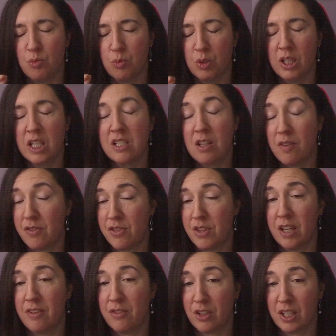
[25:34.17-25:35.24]
Really tough
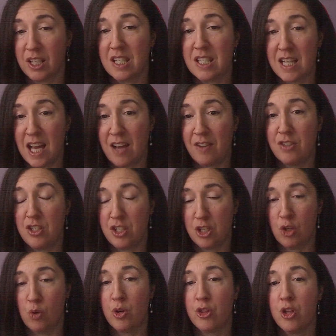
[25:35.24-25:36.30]
thing for kids to have to
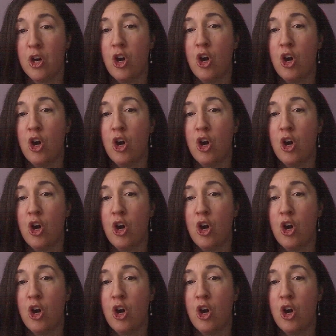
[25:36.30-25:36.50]
deal with